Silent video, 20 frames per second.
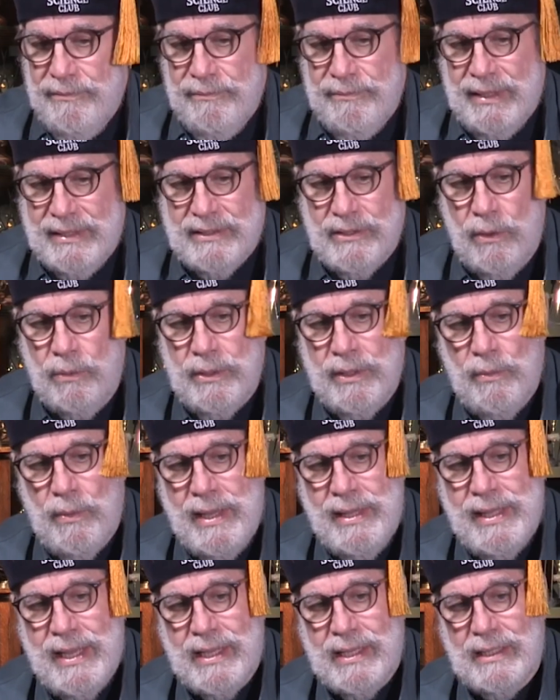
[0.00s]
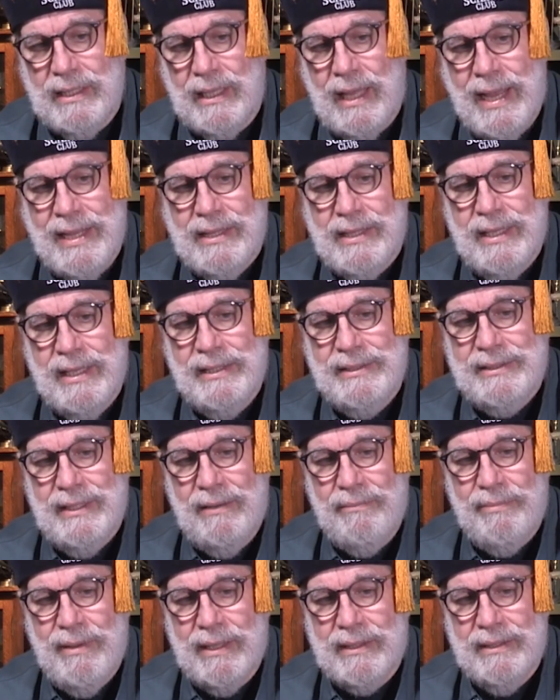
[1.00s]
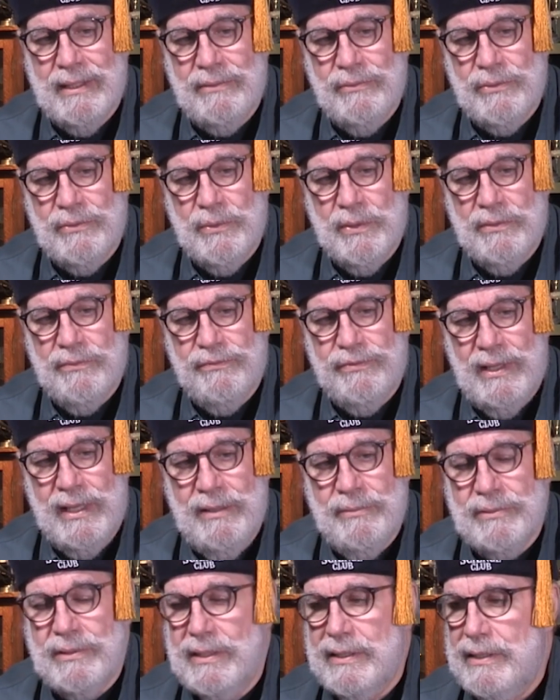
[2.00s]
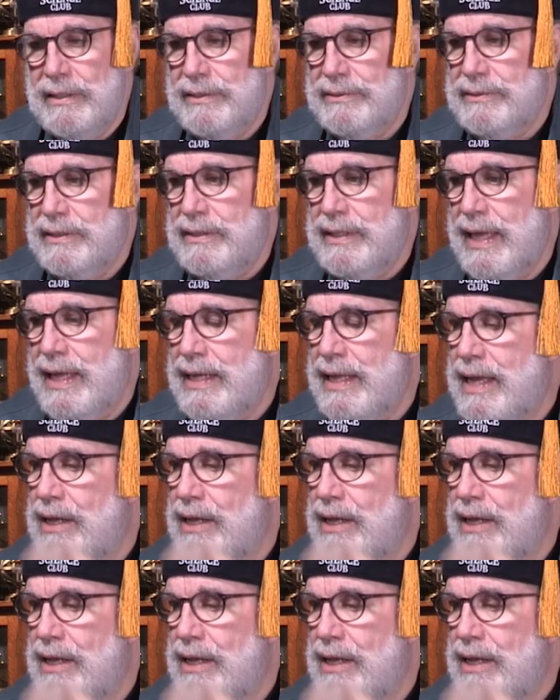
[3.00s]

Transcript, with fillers: But the only way they could light things up back then was with flames I guess. And they had